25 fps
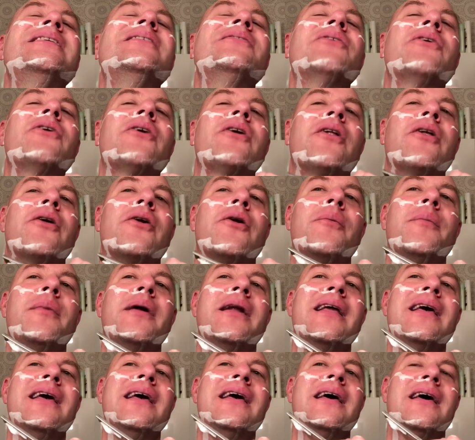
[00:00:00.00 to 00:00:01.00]
for a lot of
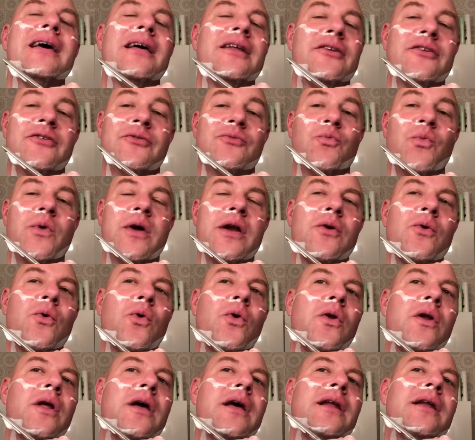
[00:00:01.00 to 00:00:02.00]
money and just went
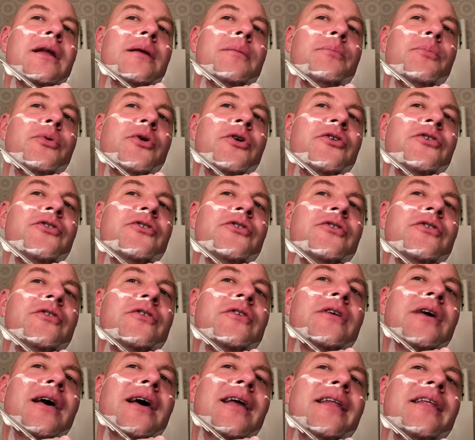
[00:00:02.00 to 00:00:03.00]
all in and
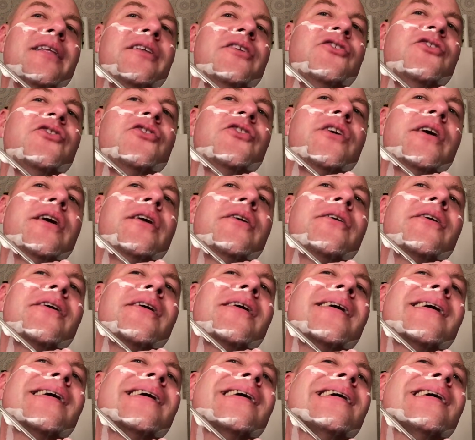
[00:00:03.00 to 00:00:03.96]
purchased Alan Shearer